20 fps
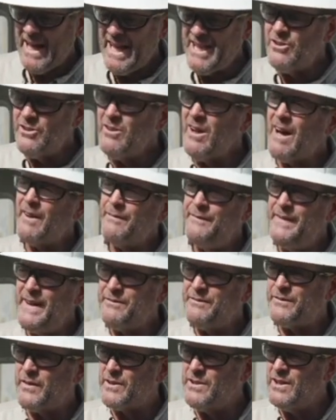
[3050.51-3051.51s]
and you're not
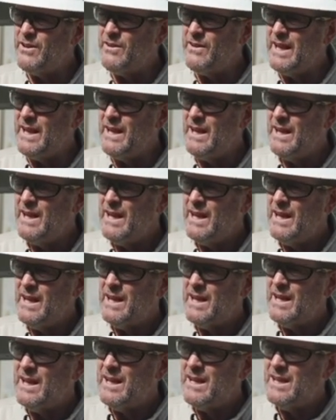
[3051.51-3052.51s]
fit for duty,
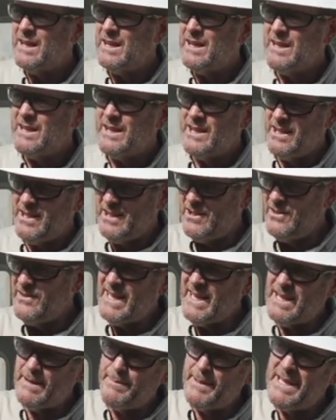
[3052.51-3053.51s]
you
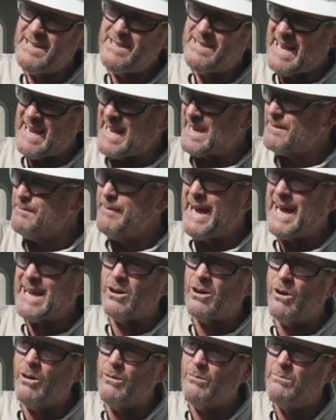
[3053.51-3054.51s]
need to be taken back
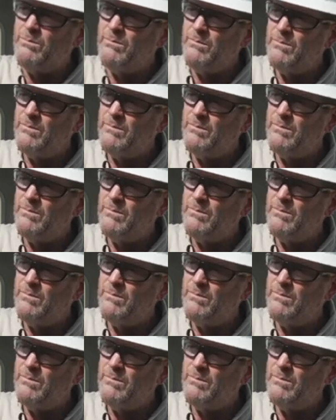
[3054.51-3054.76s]
home.